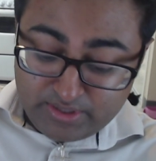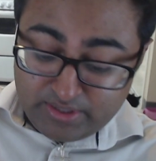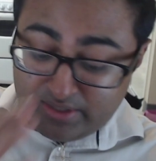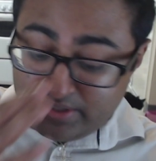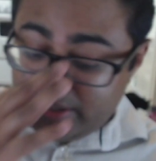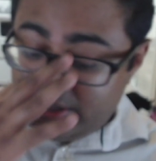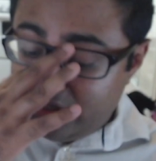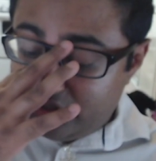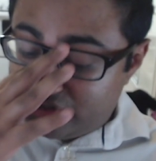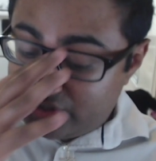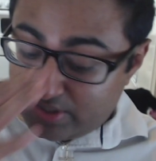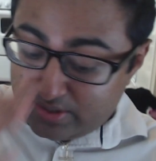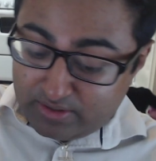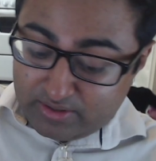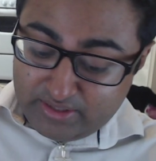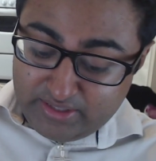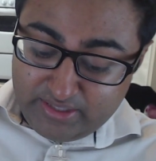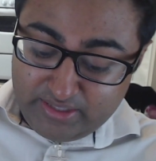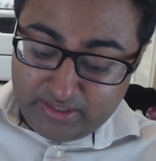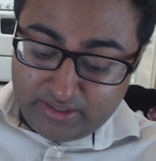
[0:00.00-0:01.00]
He shall
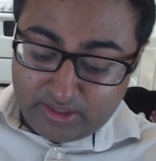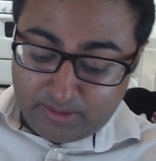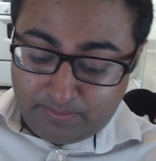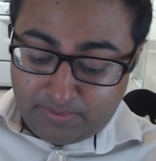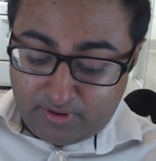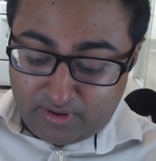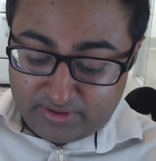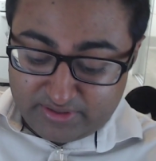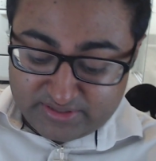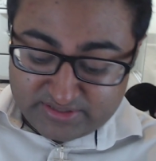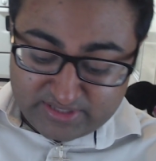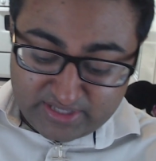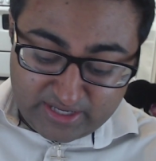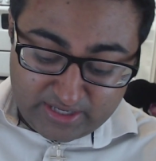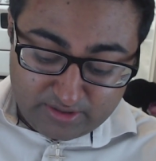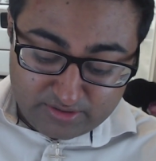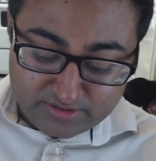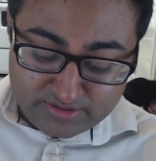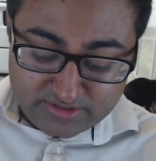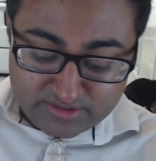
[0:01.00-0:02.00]
lean upon his
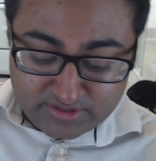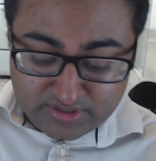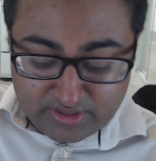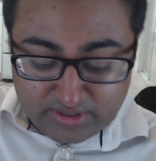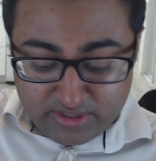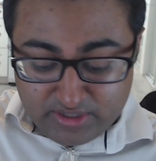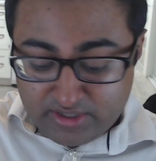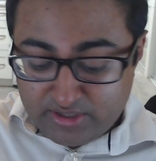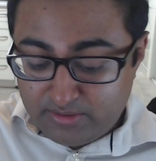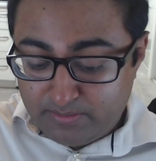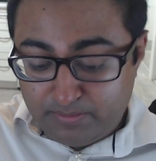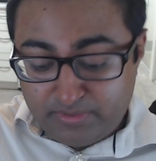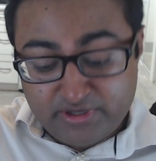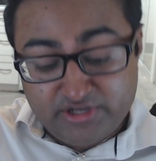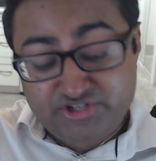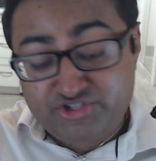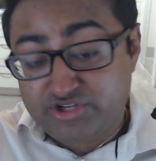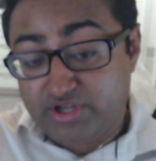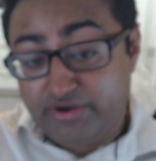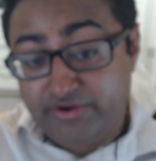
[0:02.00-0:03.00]
house, but it
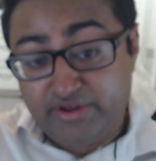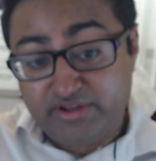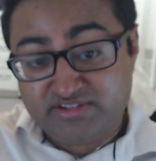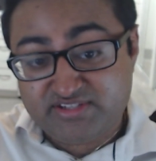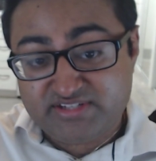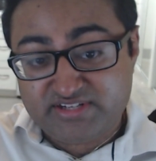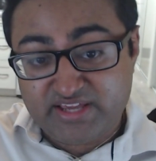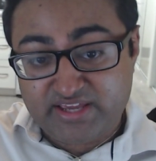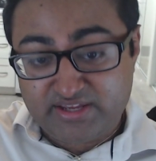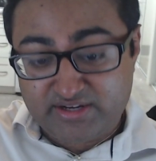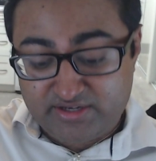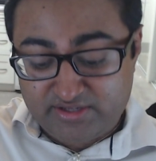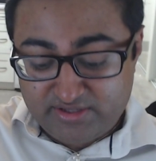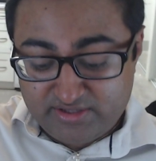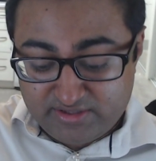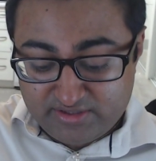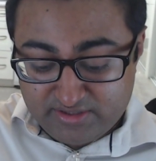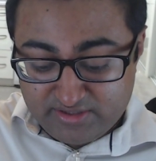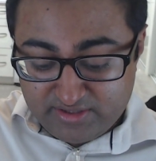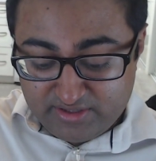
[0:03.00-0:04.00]
shall not stand
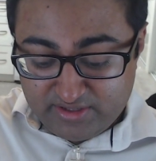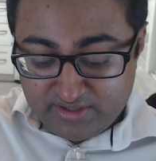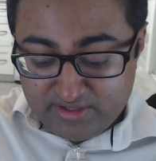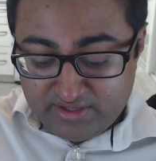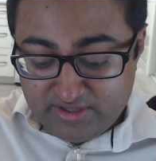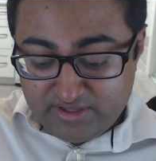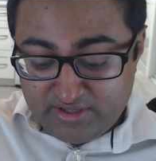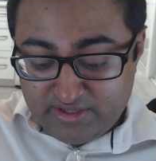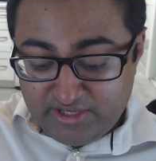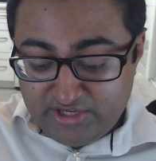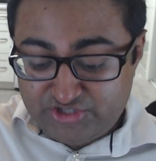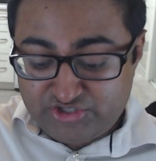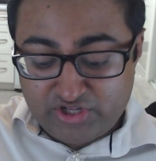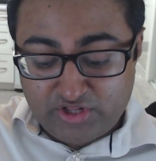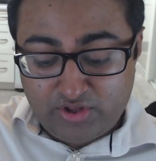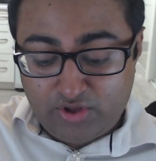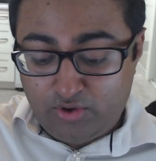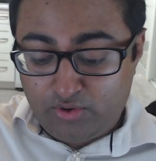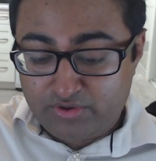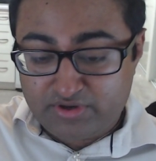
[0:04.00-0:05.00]
he shall
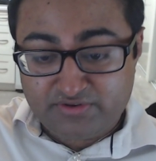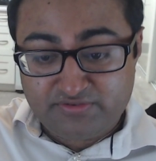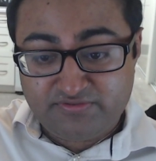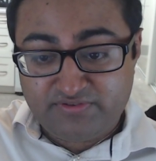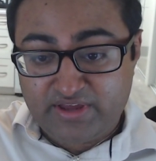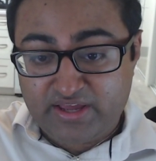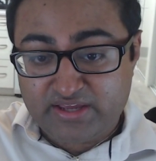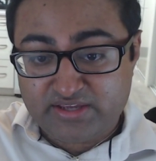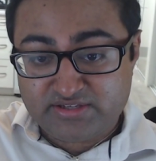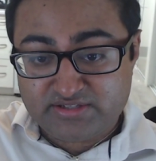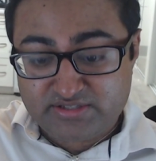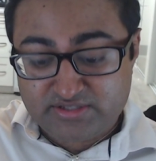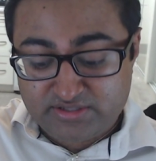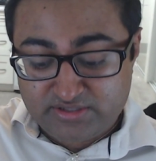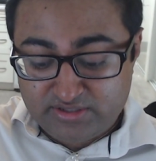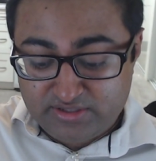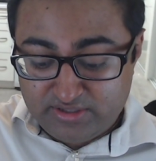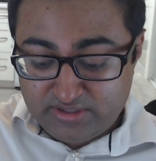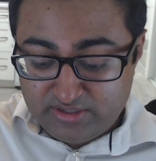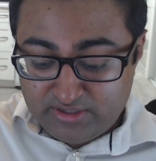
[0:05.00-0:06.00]
hold it fast,
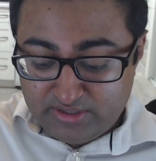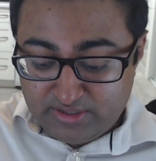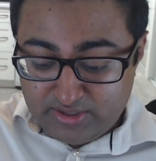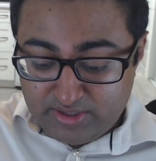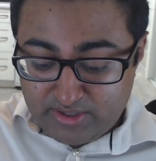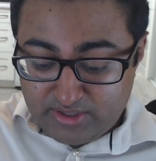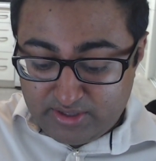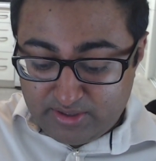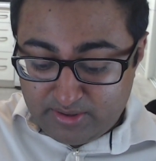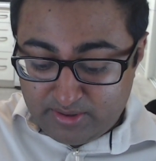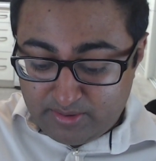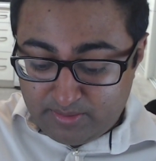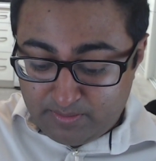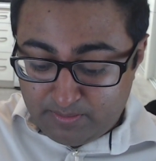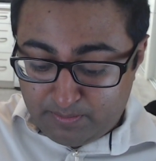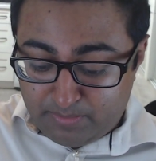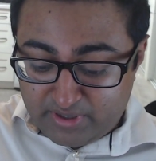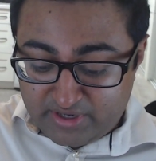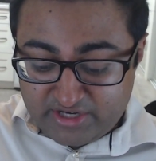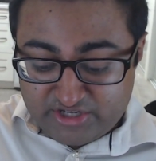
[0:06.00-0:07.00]

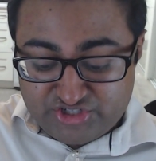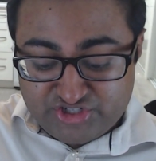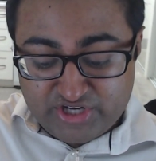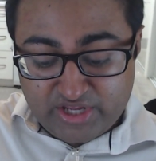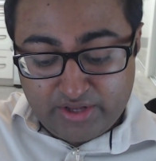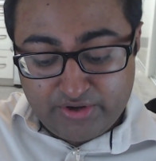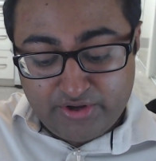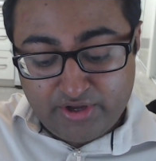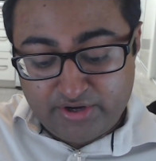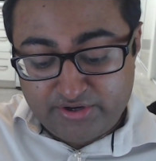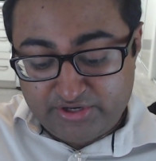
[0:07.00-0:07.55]
but it shall not